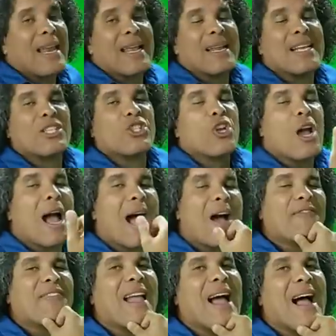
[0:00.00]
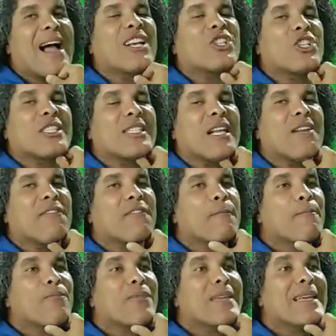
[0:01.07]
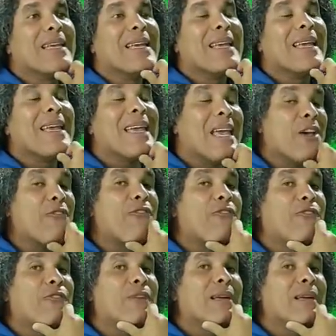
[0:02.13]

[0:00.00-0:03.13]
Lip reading: like this. You have to ask yourself, if